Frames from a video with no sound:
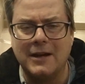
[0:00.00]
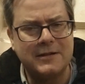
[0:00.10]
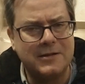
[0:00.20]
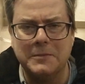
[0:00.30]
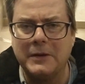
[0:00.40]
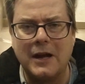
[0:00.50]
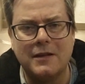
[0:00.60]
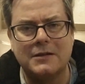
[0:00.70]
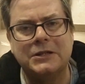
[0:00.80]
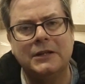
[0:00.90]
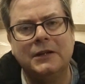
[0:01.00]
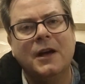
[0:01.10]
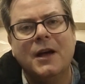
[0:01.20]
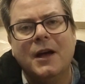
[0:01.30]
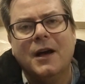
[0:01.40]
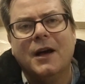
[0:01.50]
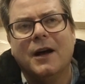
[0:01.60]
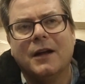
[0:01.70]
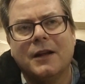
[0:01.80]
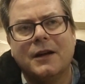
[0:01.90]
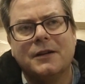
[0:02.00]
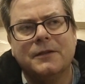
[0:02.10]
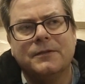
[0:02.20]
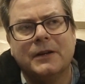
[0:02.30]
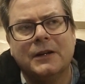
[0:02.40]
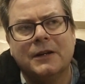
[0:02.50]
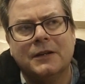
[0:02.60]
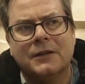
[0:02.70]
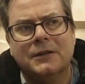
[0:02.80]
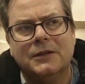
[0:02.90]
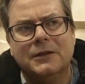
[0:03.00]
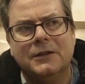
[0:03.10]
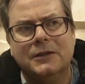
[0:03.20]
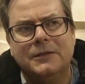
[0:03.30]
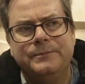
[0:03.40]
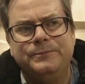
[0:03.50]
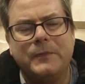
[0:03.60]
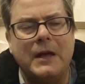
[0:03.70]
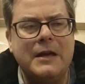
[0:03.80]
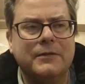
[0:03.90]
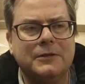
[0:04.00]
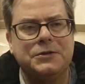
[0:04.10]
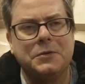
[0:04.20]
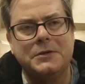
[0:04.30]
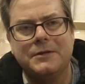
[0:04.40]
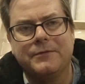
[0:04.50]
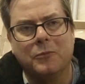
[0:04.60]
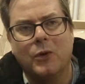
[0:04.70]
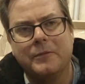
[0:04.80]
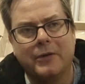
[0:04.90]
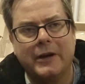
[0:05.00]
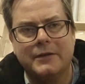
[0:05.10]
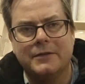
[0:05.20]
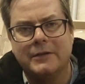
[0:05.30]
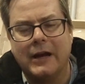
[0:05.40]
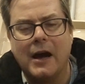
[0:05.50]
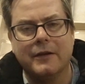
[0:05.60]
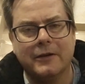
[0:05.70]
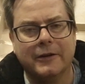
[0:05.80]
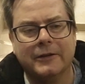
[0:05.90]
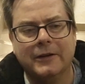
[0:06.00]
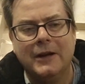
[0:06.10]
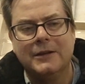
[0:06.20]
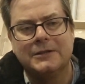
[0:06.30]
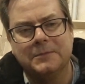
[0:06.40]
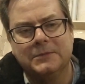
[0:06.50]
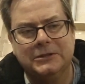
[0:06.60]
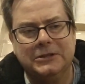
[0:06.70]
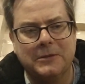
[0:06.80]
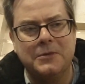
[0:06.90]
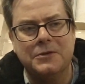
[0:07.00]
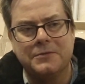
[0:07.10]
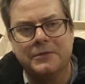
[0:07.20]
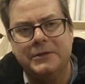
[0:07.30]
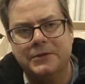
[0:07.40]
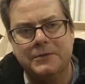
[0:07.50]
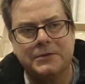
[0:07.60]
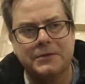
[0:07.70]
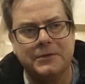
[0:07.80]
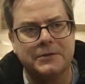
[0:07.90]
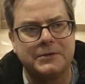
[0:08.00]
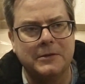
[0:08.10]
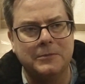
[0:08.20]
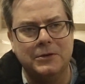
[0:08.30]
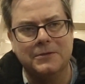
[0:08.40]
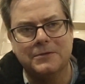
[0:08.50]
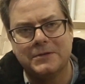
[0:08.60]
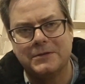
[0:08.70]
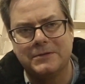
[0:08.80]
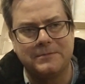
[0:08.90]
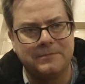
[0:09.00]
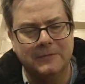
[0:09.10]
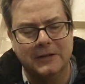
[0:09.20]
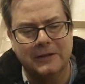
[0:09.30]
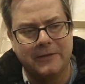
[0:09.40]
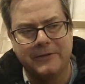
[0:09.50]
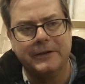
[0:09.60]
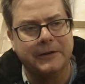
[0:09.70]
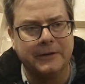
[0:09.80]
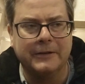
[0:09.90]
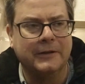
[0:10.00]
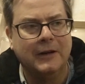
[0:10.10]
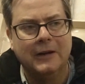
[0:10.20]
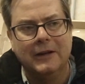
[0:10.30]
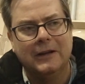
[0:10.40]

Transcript: a lot of terminology, a lot of even switching from one brand to the other. Some use reducer, some use thinner.